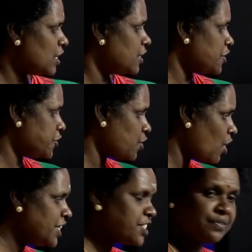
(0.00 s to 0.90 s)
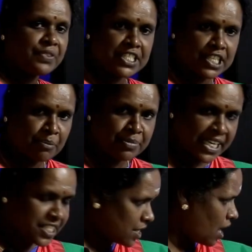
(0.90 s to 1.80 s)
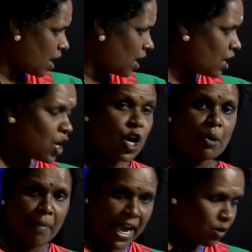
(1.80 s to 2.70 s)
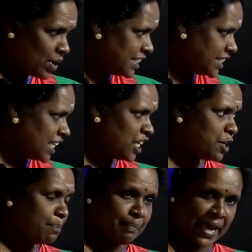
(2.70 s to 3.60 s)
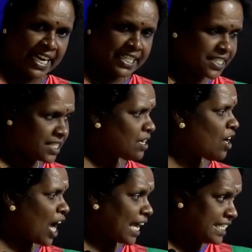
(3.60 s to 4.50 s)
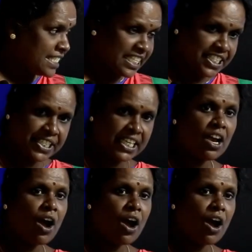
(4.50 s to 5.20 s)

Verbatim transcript: The choice of the subjects are biology, maths, ICT,